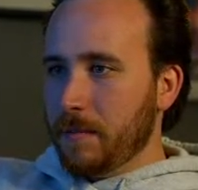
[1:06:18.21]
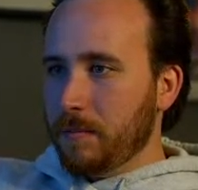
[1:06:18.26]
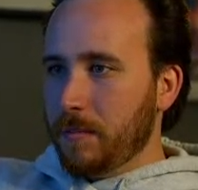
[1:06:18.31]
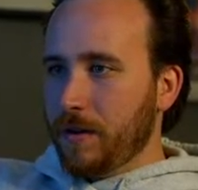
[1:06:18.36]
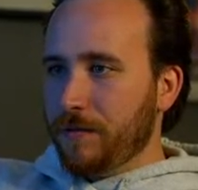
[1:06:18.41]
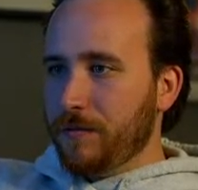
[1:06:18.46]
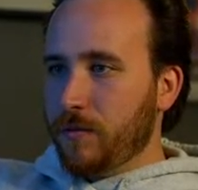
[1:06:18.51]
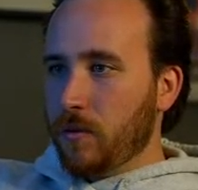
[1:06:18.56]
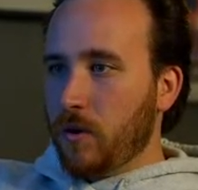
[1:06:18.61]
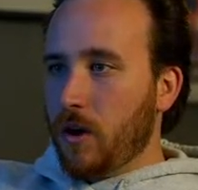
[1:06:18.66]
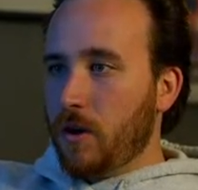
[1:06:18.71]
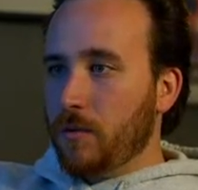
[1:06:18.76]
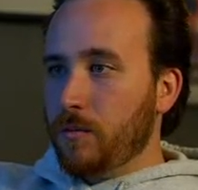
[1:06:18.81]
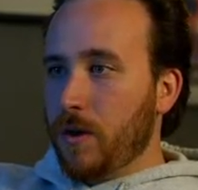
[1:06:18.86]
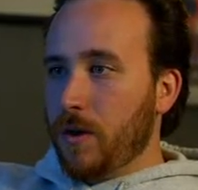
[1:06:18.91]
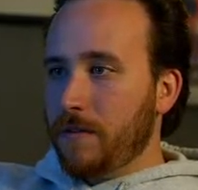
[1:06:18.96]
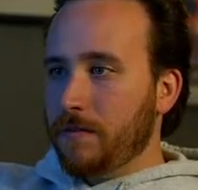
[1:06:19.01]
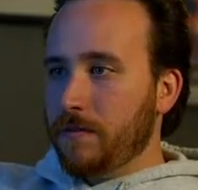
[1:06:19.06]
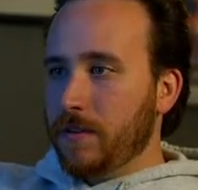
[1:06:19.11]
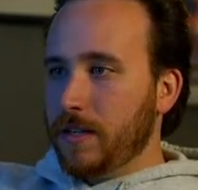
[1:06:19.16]
But for our
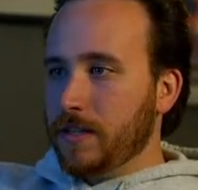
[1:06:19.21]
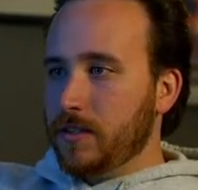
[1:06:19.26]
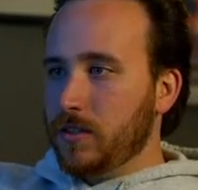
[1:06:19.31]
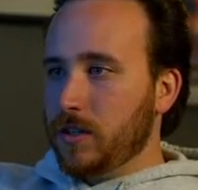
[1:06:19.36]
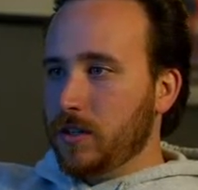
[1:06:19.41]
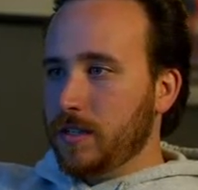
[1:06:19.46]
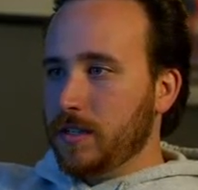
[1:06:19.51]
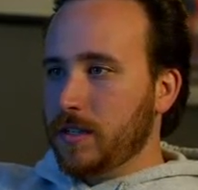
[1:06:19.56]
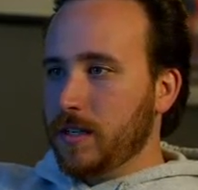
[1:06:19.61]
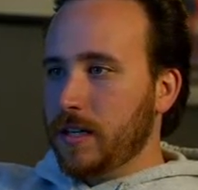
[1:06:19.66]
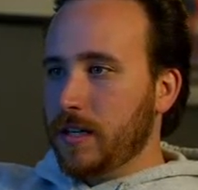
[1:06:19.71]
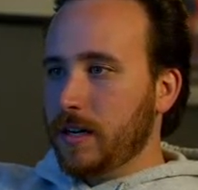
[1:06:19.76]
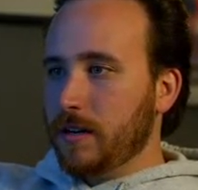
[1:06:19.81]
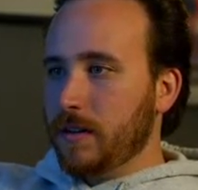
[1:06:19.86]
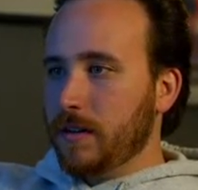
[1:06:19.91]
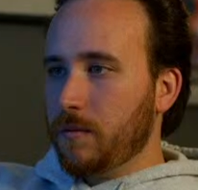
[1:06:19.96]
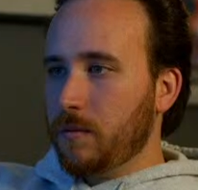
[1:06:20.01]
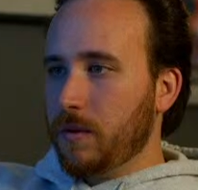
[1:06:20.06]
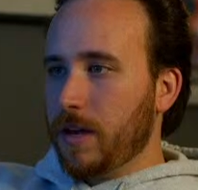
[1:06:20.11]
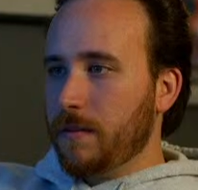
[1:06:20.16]
roughness, you can see here
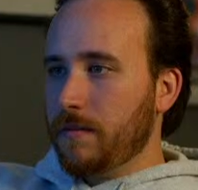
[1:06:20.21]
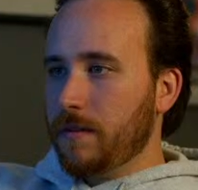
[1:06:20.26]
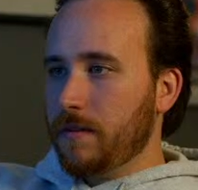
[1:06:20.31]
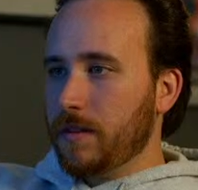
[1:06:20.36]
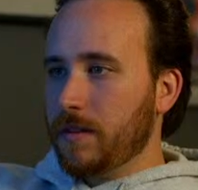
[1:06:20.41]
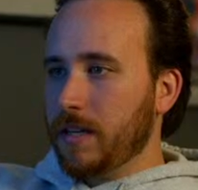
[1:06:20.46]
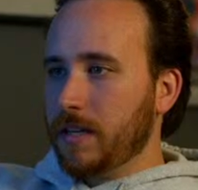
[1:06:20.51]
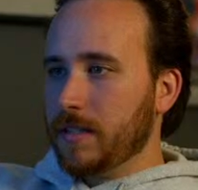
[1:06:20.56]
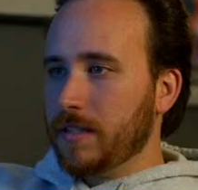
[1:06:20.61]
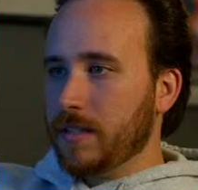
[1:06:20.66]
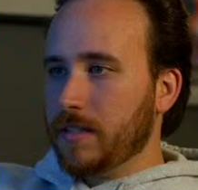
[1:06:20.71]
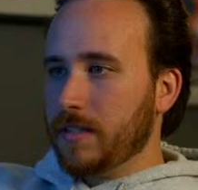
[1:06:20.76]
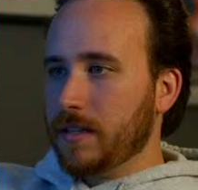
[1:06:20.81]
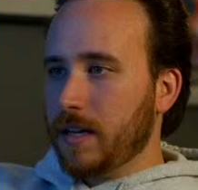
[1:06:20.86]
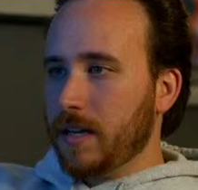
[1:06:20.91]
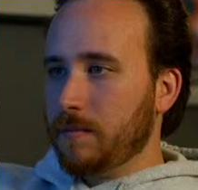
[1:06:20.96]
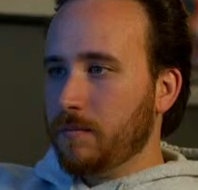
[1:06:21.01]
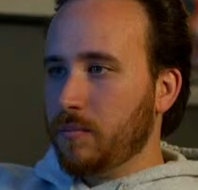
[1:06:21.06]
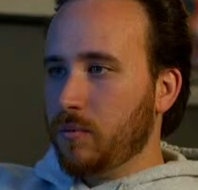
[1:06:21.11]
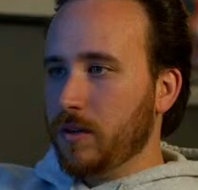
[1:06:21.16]
that we have everything set to like